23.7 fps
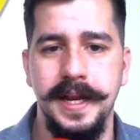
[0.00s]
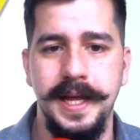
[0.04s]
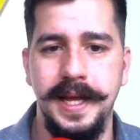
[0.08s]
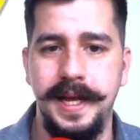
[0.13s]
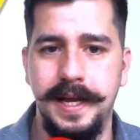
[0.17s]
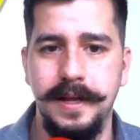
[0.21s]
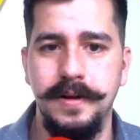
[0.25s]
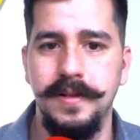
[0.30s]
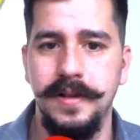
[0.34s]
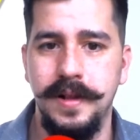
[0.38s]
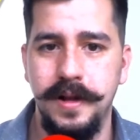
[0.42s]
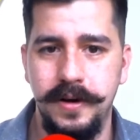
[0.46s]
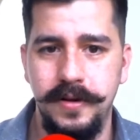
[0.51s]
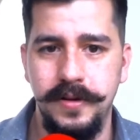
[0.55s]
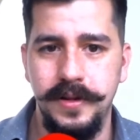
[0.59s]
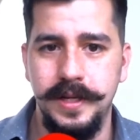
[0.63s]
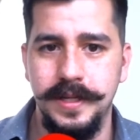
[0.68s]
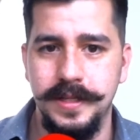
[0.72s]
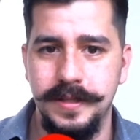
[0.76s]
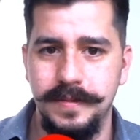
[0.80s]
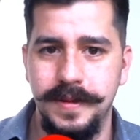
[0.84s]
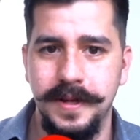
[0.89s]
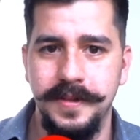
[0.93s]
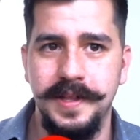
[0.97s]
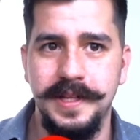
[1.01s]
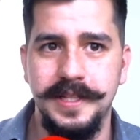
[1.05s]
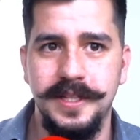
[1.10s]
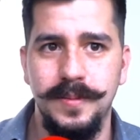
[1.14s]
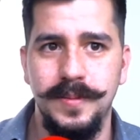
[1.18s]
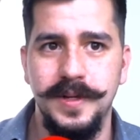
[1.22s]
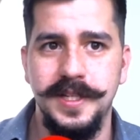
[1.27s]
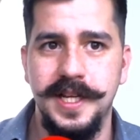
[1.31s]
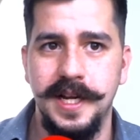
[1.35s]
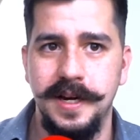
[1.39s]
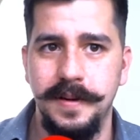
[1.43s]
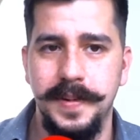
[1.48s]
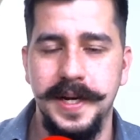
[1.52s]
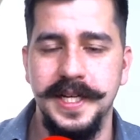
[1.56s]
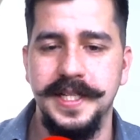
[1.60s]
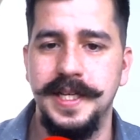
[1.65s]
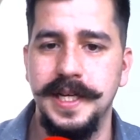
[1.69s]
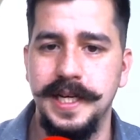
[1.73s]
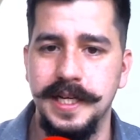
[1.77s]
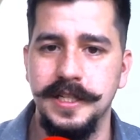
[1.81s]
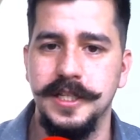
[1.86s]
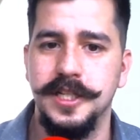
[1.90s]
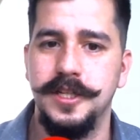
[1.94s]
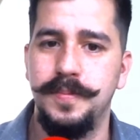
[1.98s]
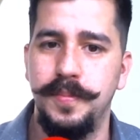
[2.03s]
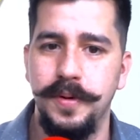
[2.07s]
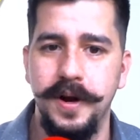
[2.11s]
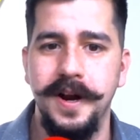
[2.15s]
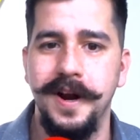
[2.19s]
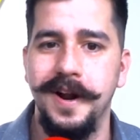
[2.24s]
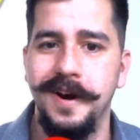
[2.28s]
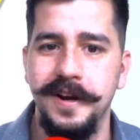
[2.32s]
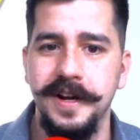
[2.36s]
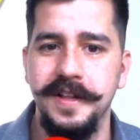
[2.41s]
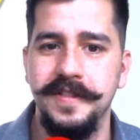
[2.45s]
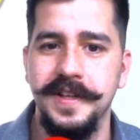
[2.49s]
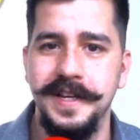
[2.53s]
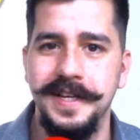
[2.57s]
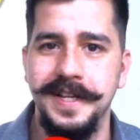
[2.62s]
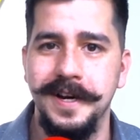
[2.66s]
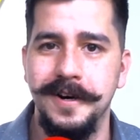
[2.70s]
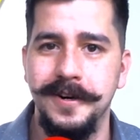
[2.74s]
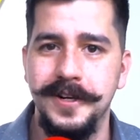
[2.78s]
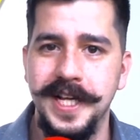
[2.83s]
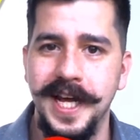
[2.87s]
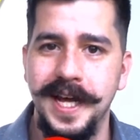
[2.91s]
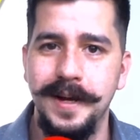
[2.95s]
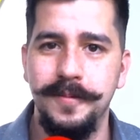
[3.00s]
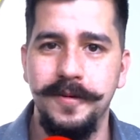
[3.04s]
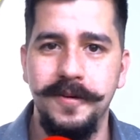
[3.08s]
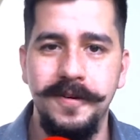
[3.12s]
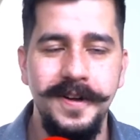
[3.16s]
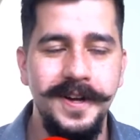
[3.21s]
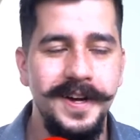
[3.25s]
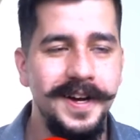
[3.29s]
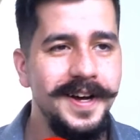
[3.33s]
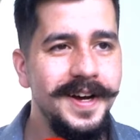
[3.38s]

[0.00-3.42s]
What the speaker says: He can literally, I think somebody said it best, he can sprint underneath the dinner table.